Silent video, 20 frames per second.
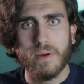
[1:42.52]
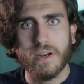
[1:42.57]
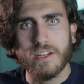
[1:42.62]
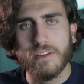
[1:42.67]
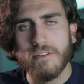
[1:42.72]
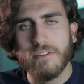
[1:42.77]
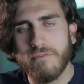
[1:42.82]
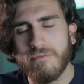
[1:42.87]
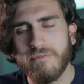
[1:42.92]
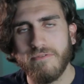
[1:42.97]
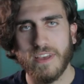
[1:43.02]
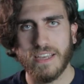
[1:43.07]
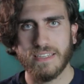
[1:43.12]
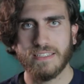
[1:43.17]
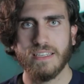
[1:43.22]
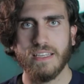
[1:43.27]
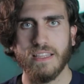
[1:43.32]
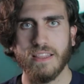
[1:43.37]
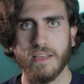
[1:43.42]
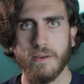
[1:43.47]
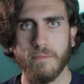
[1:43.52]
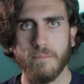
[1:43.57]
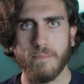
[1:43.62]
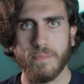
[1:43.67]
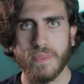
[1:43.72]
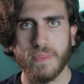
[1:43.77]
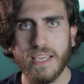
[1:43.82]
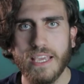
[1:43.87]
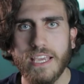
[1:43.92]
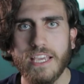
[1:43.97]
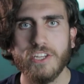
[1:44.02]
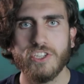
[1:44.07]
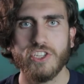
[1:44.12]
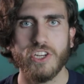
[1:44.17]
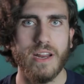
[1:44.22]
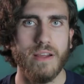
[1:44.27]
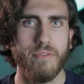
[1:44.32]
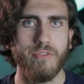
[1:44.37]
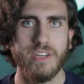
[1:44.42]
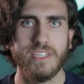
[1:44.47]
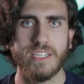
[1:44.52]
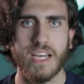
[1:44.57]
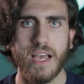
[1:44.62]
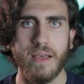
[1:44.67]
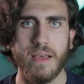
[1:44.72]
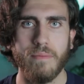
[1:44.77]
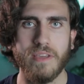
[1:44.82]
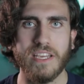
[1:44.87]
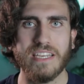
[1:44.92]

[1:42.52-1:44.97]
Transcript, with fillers: but confessing them each and every time